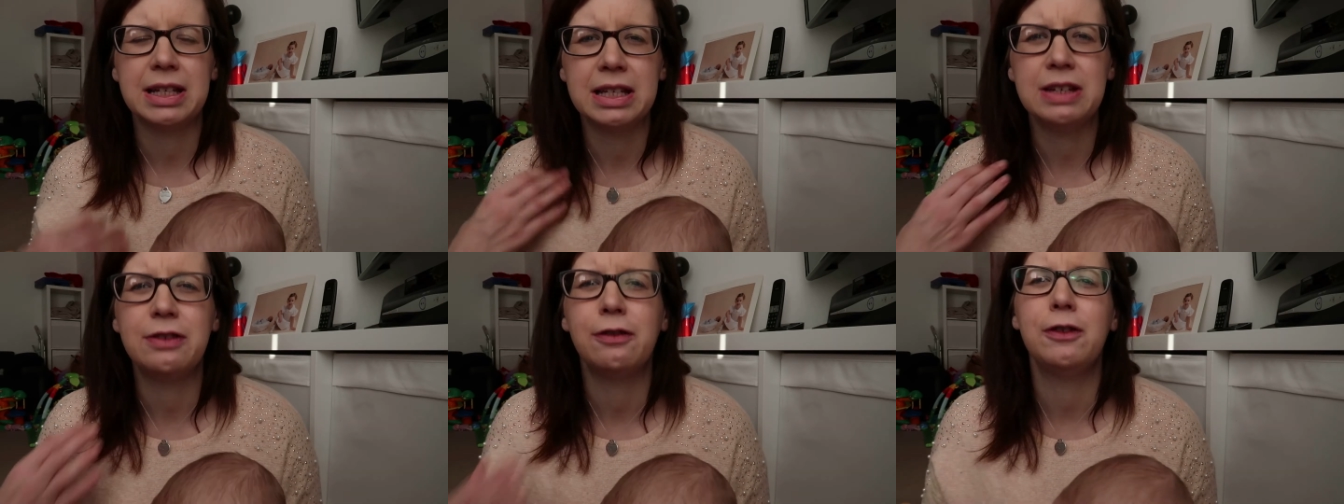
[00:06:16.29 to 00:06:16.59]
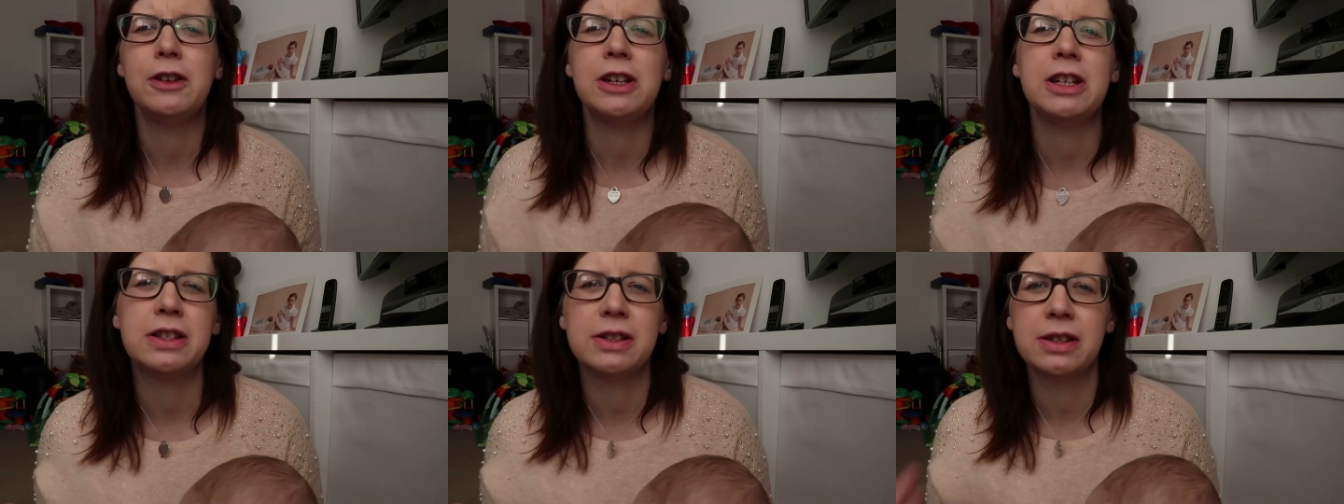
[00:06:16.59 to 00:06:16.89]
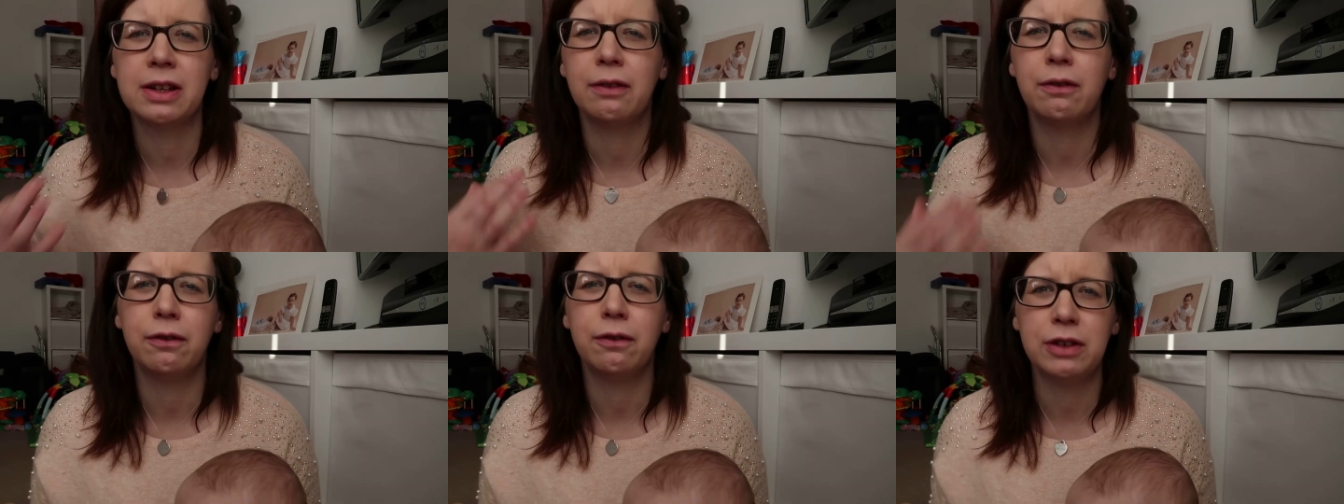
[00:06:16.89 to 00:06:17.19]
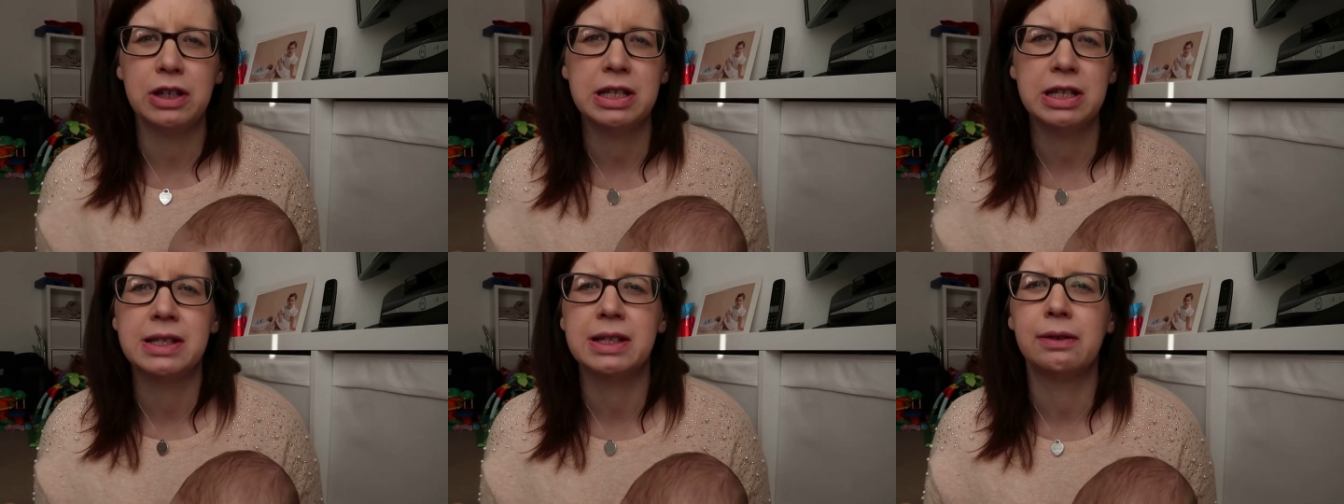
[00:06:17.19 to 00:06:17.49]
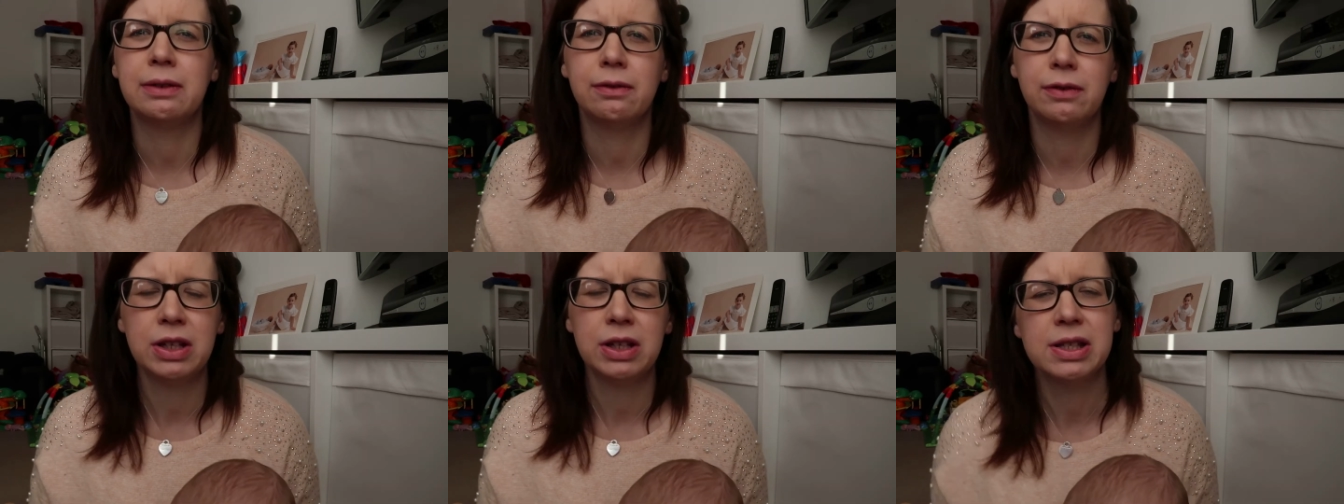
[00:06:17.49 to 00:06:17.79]
He feeds and feeds
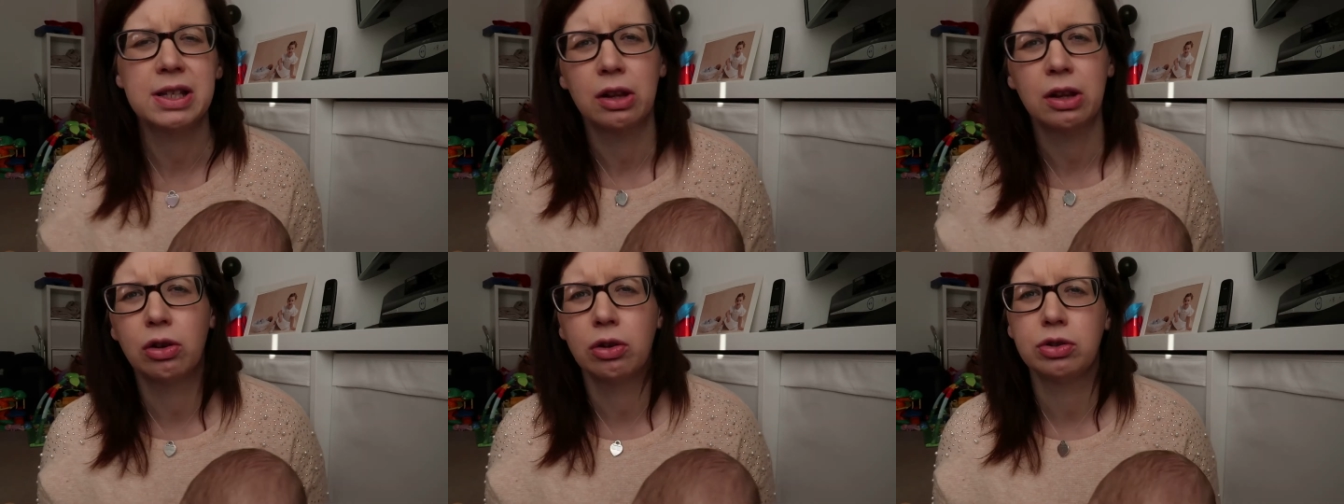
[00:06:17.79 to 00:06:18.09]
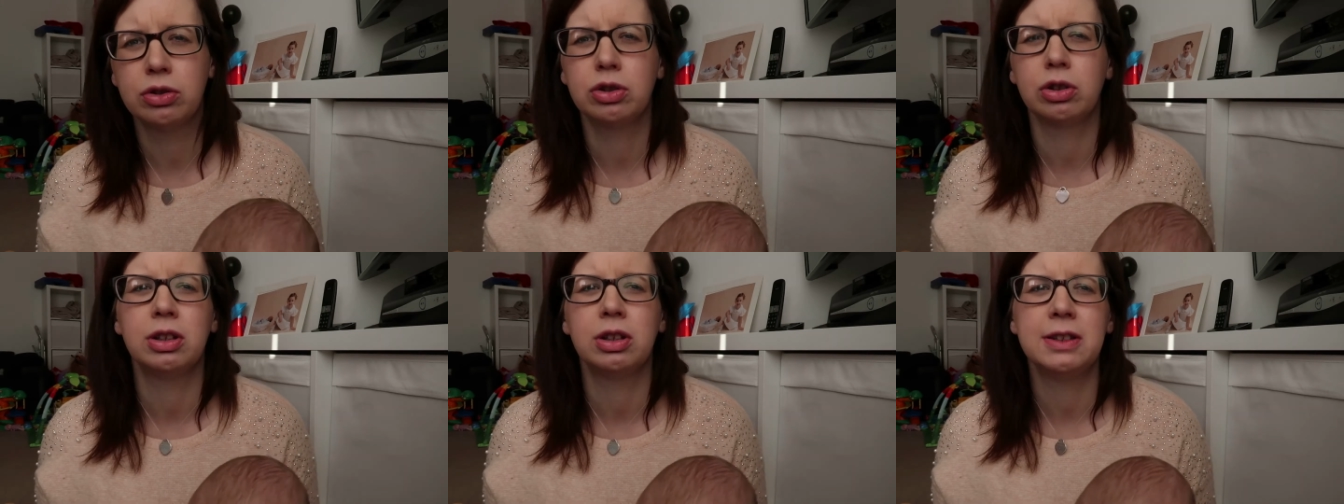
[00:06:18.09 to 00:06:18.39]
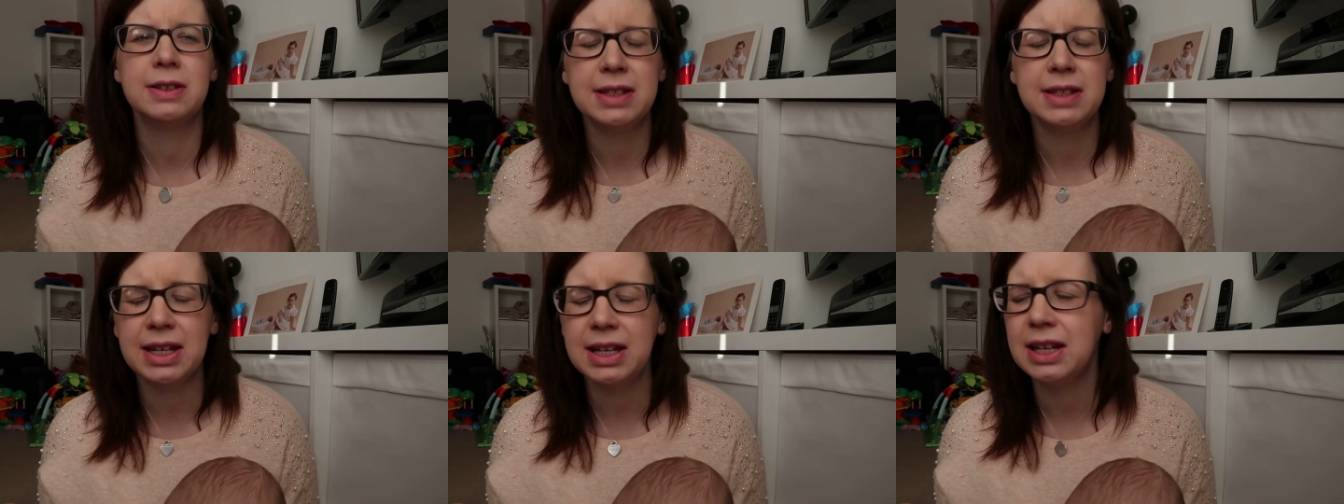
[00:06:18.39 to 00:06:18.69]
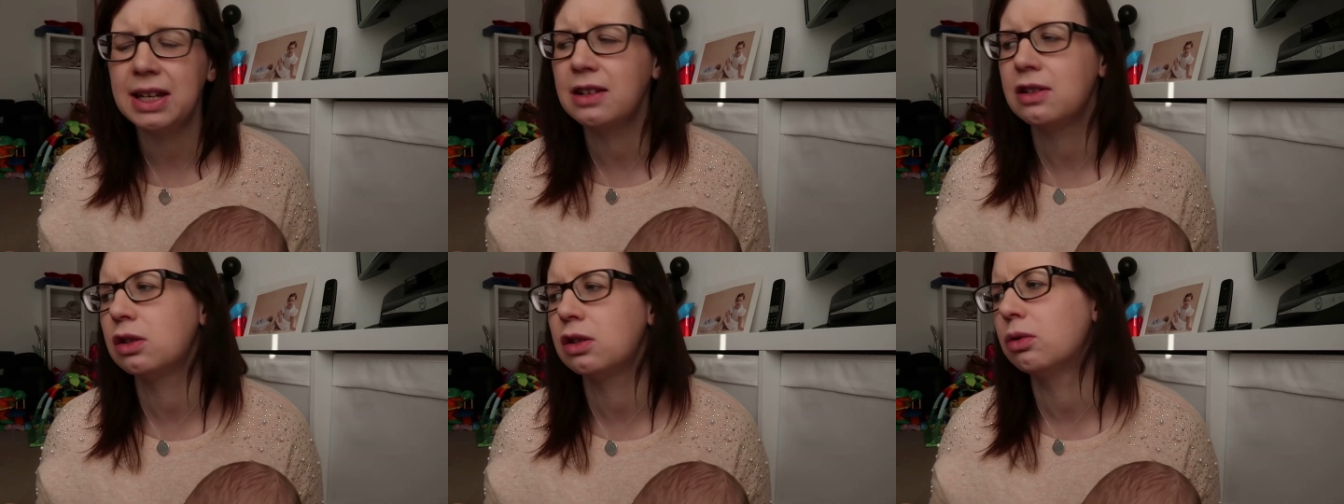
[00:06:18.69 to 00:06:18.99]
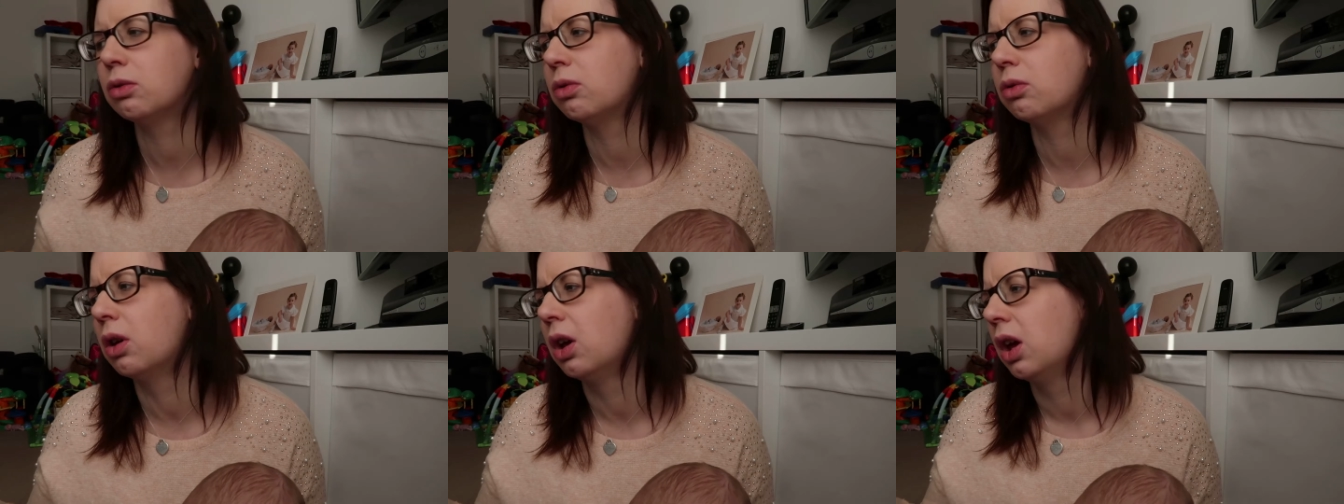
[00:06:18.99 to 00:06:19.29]
and feeds a lot during the day,
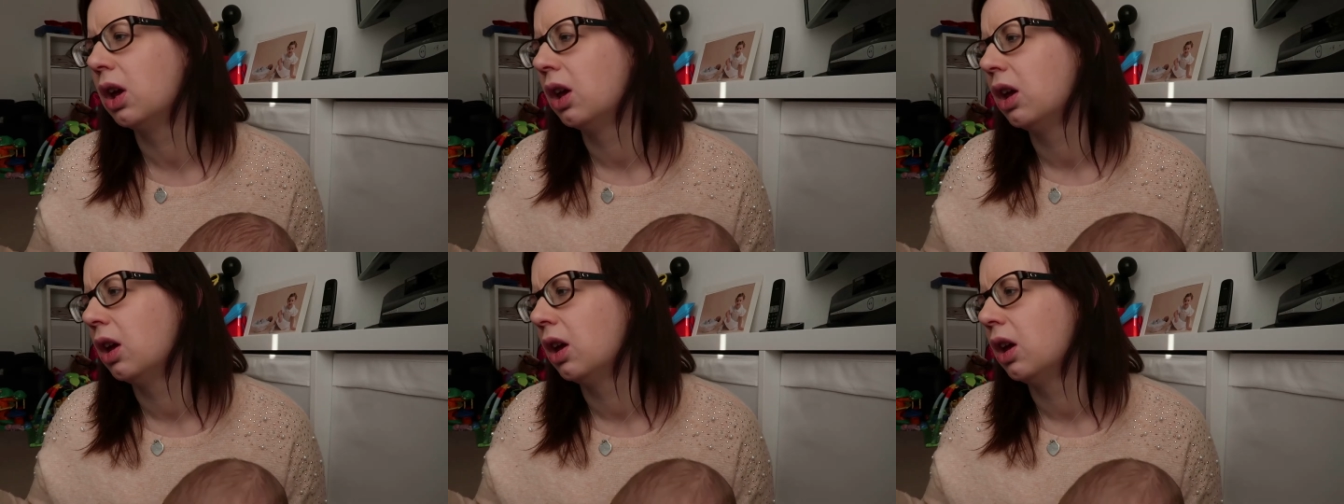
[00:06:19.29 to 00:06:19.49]
so